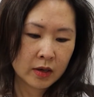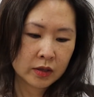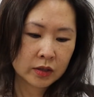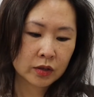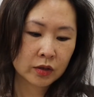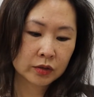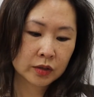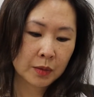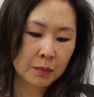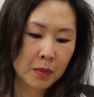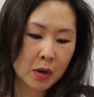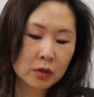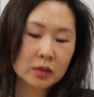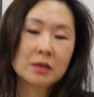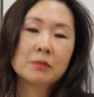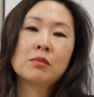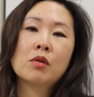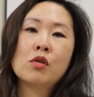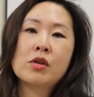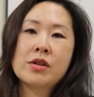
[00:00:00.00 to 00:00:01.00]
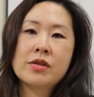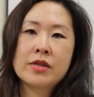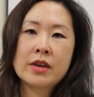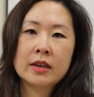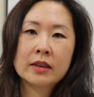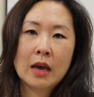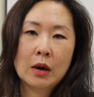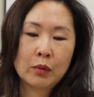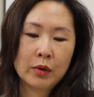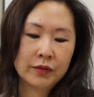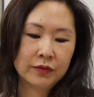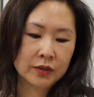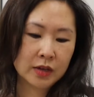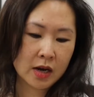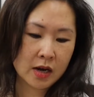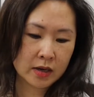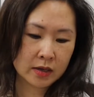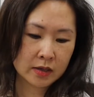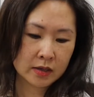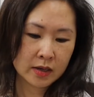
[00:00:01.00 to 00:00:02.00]
The most important thing that we've
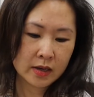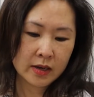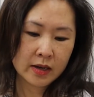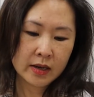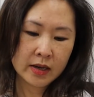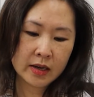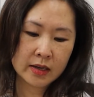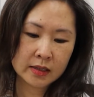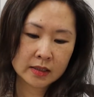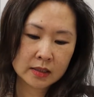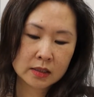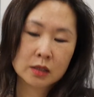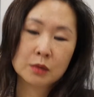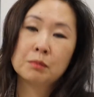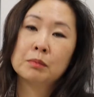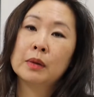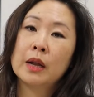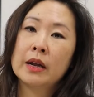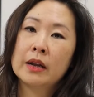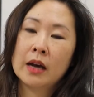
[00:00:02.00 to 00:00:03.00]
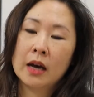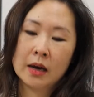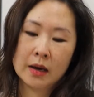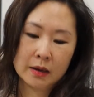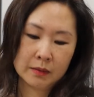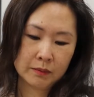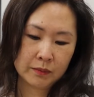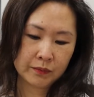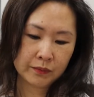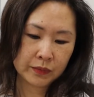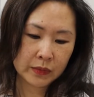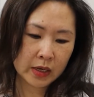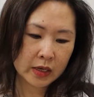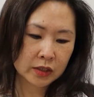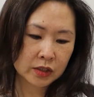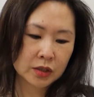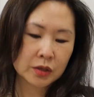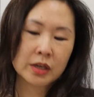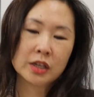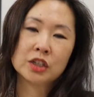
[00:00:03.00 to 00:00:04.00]
done is
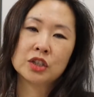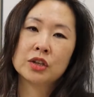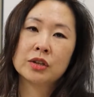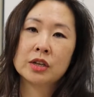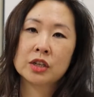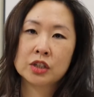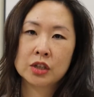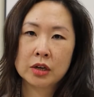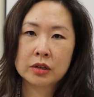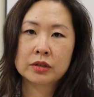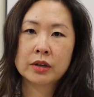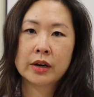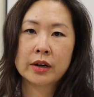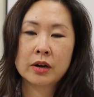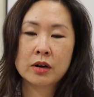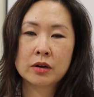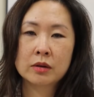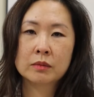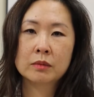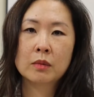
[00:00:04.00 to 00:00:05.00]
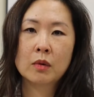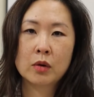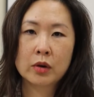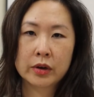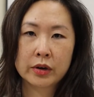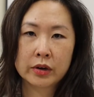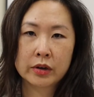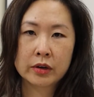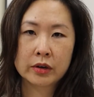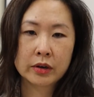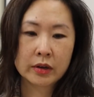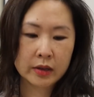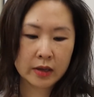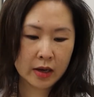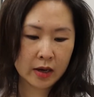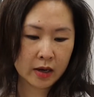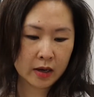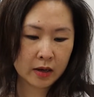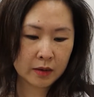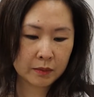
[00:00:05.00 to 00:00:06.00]
to issue the shelter-at-home order.
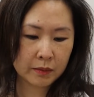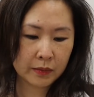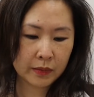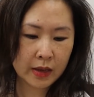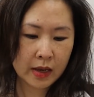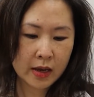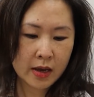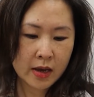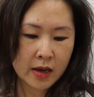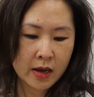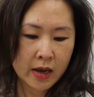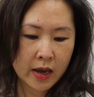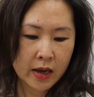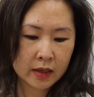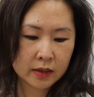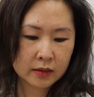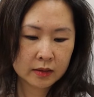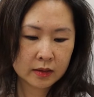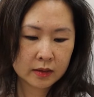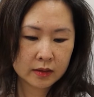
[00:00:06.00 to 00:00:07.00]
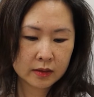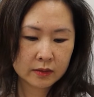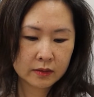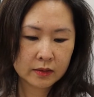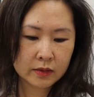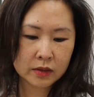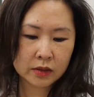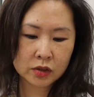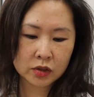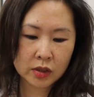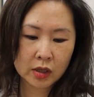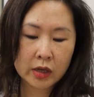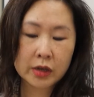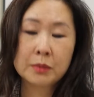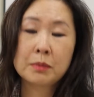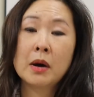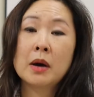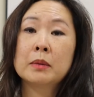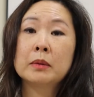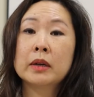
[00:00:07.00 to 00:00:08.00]
And
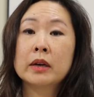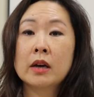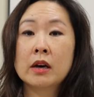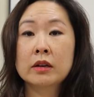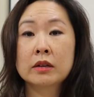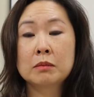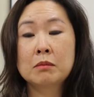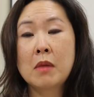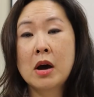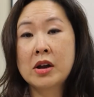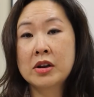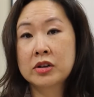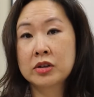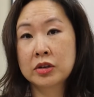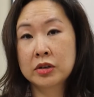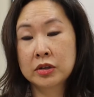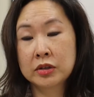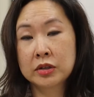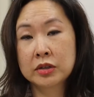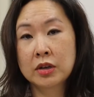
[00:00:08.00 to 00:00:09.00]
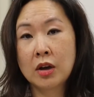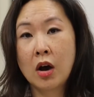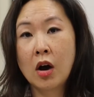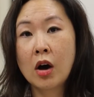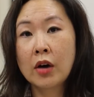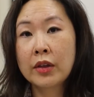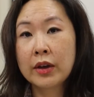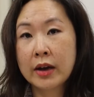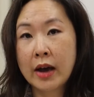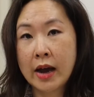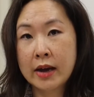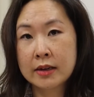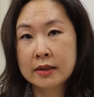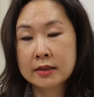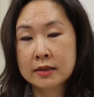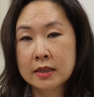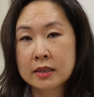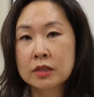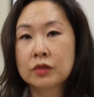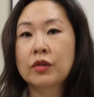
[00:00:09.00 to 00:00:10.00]
Solano Public Health monitors all the
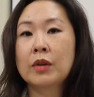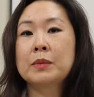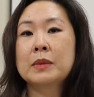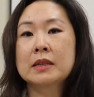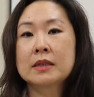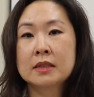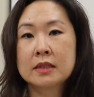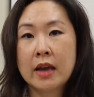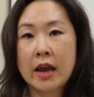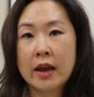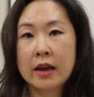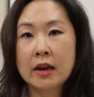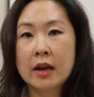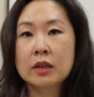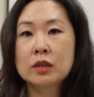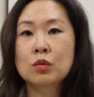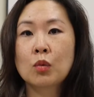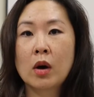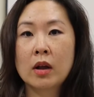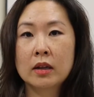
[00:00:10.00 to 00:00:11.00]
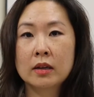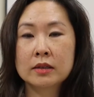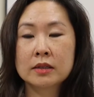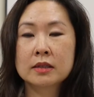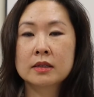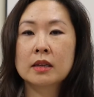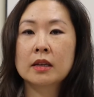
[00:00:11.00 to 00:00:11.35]
guidances from the state as well as